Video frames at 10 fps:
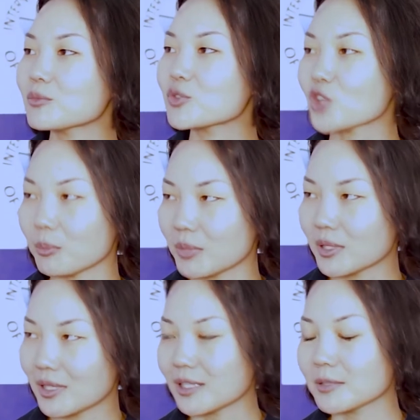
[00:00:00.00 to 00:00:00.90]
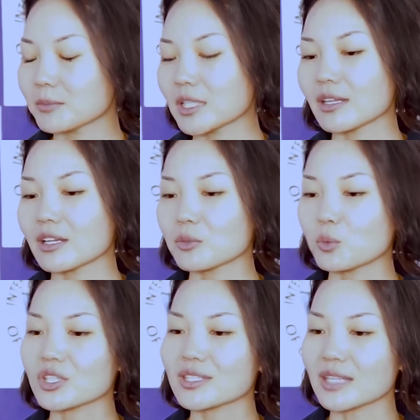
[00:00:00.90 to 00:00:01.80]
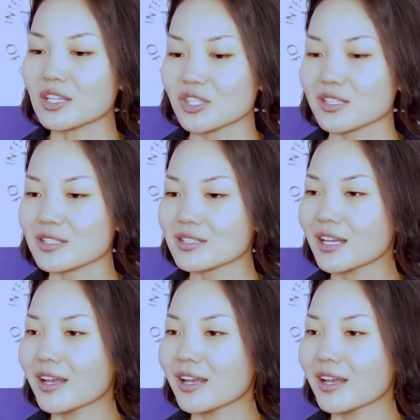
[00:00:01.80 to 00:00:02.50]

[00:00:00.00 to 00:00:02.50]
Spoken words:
job, in their workstations.